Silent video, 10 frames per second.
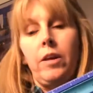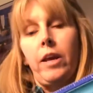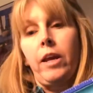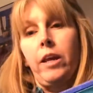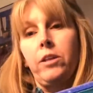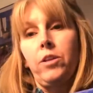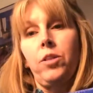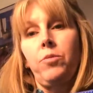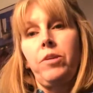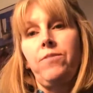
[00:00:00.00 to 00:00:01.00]
and
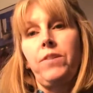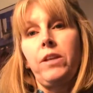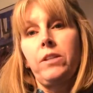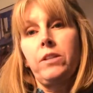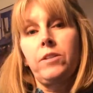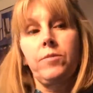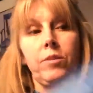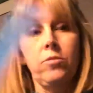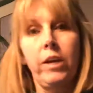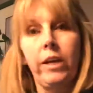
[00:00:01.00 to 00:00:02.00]
3 feet.
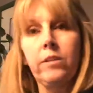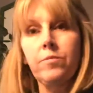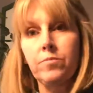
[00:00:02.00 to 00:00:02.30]
Okay,